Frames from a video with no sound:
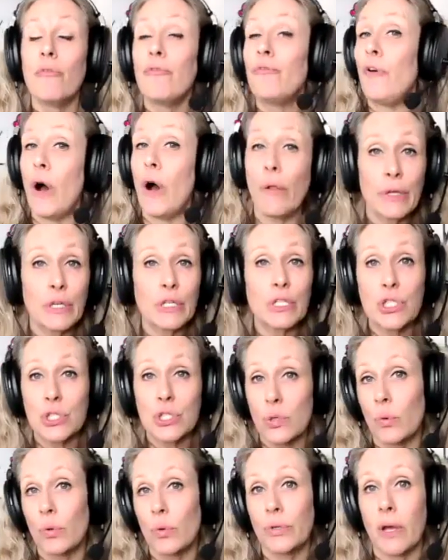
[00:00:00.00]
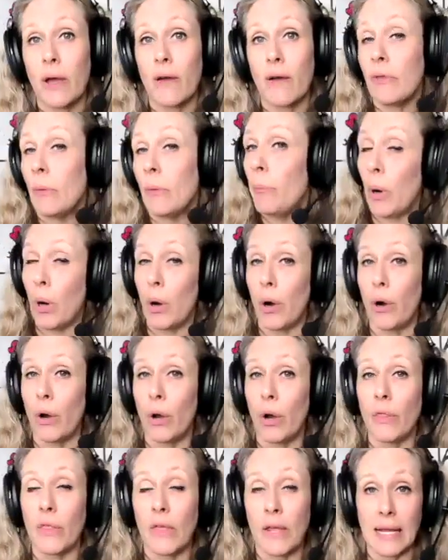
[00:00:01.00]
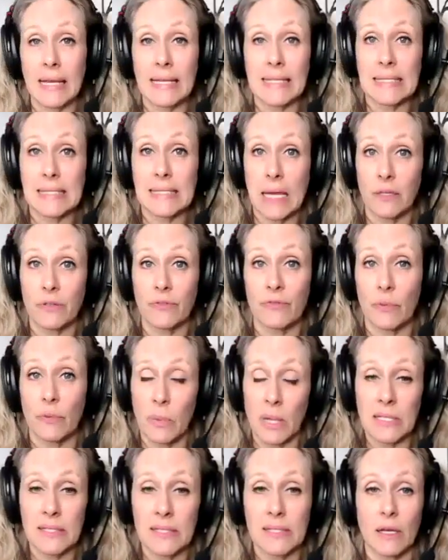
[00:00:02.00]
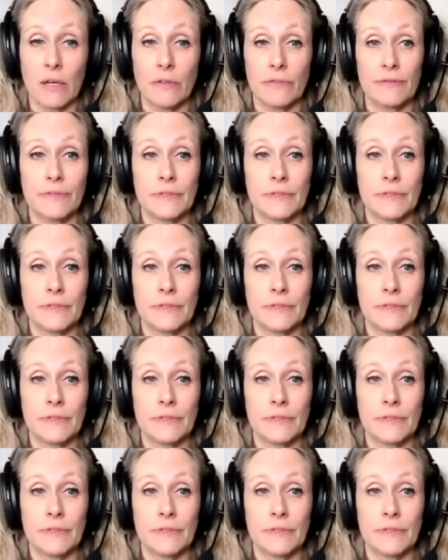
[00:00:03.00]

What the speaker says: falling short of the bar that I set for myself.